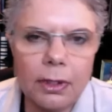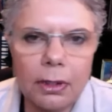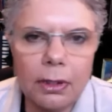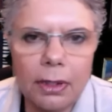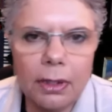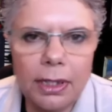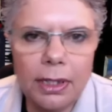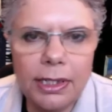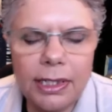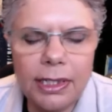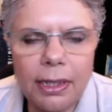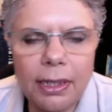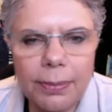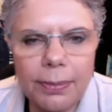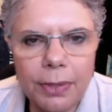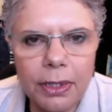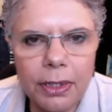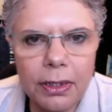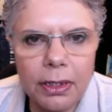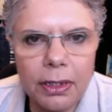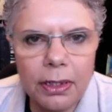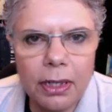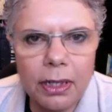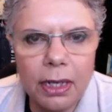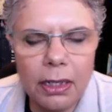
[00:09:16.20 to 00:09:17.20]
is something
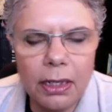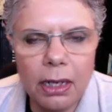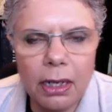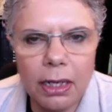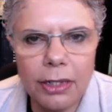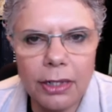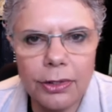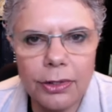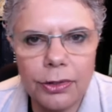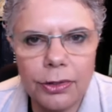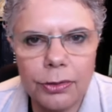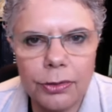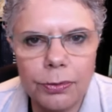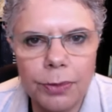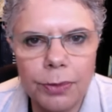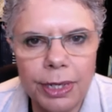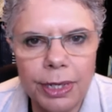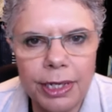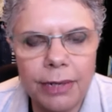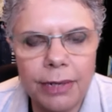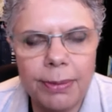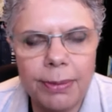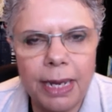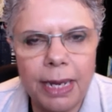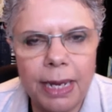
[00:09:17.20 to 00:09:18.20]
that I'd like you to read
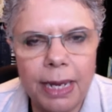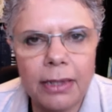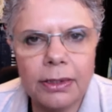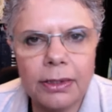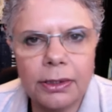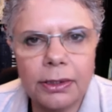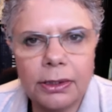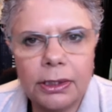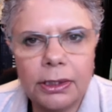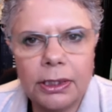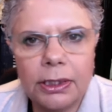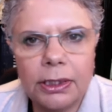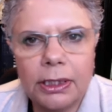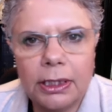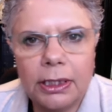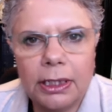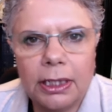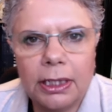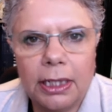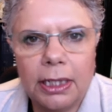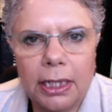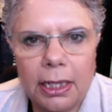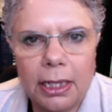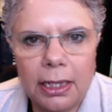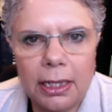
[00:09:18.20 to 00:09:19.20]
about.
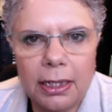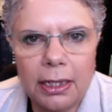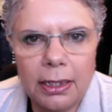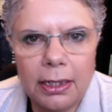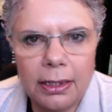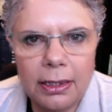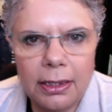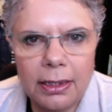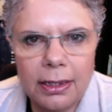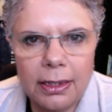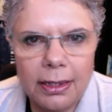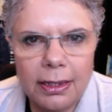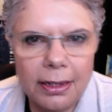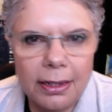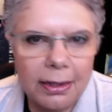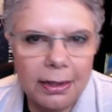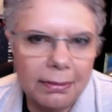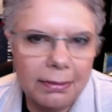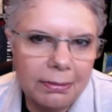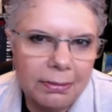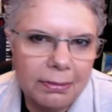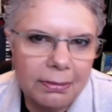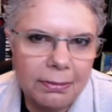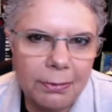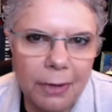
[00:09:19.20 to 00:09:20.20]

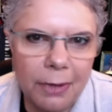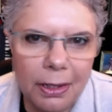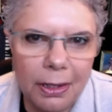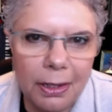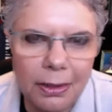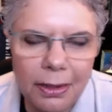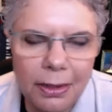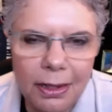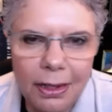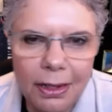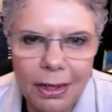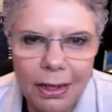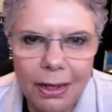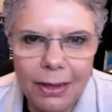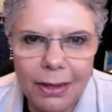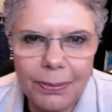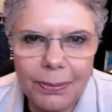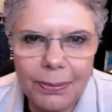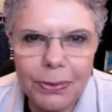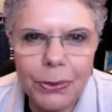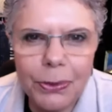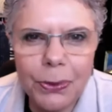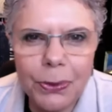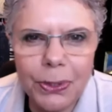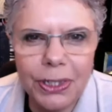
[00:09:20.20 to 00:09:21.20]
I'm
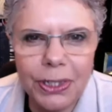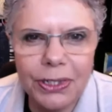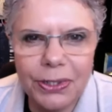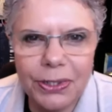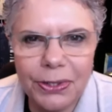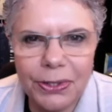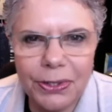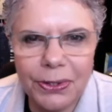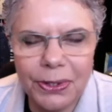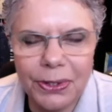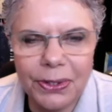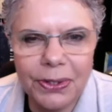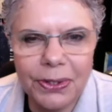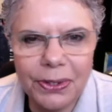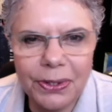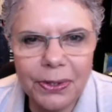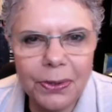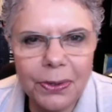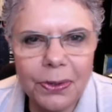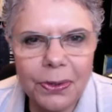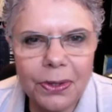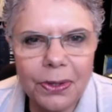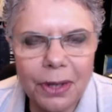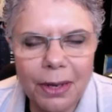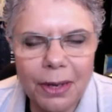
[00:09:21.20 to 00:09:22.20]
preaching
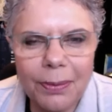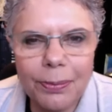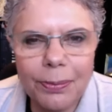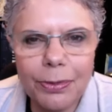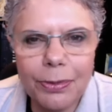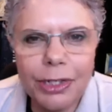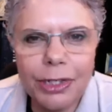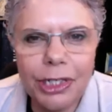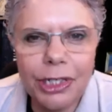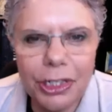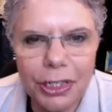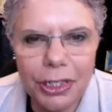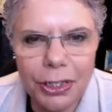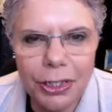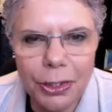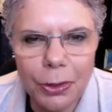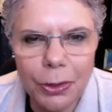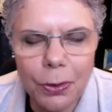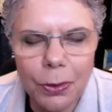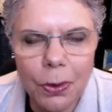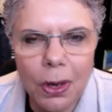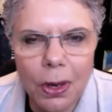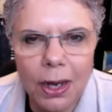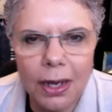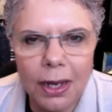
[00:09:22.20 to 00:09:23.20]
to the
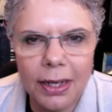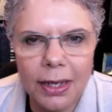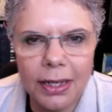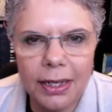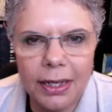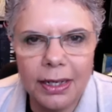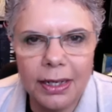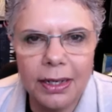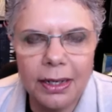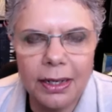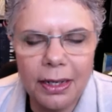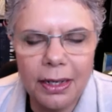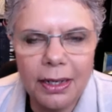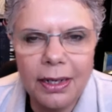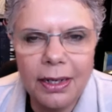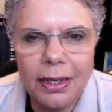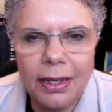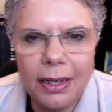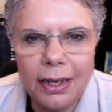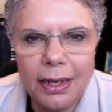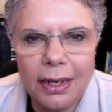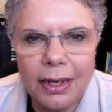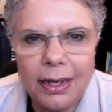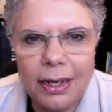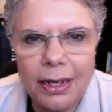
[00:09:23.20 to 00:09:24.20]
choir here.
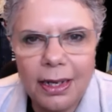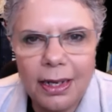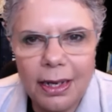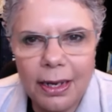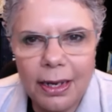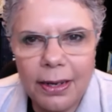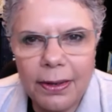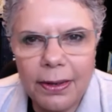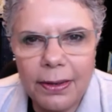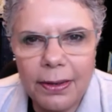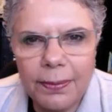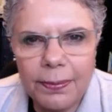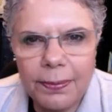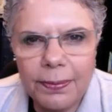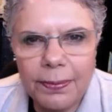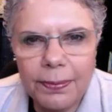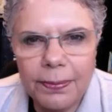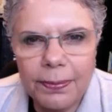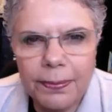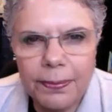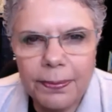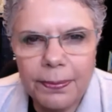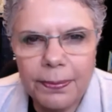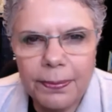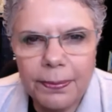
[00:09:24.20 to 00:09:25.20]

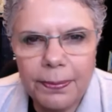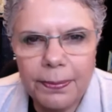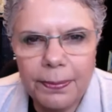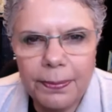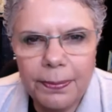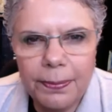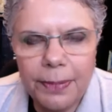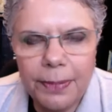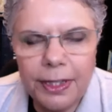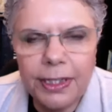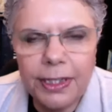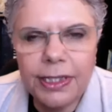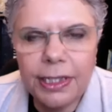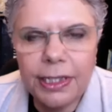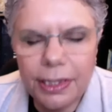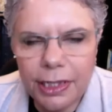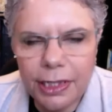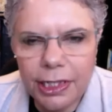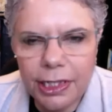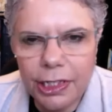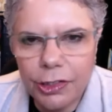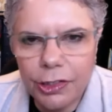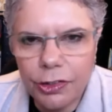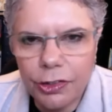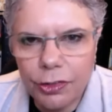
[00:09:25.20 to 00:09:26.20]
But this is a
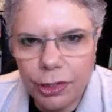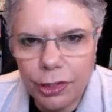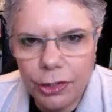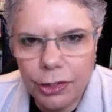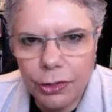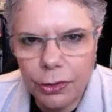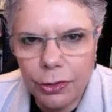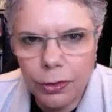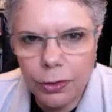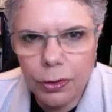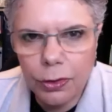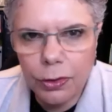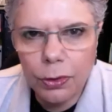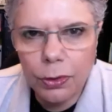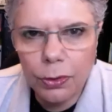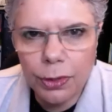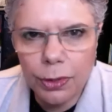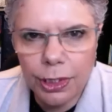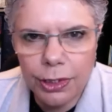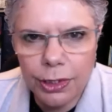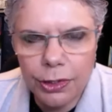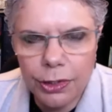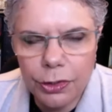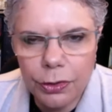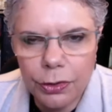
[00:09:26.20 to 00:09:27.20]
history that you can look
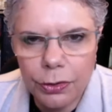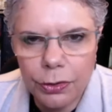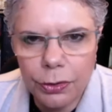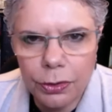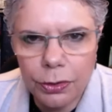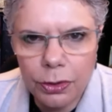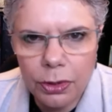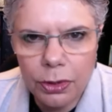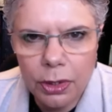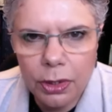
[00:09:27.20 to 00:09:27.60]
into.